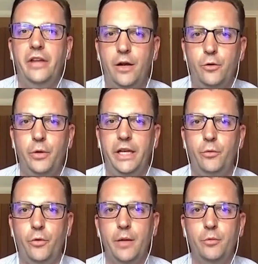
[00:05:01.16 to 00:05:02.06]
at how quickly
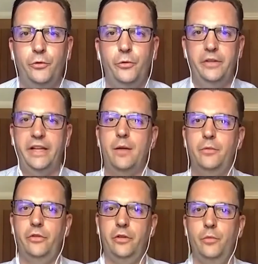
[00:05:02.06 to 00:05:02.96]
we were able to
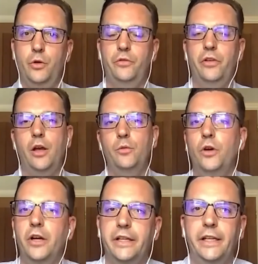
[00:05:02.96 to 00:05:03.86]
adapt and move to home
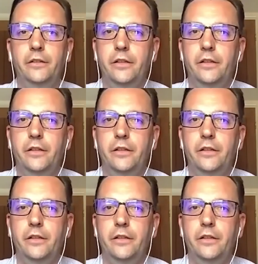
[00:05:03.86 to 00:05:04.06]
working.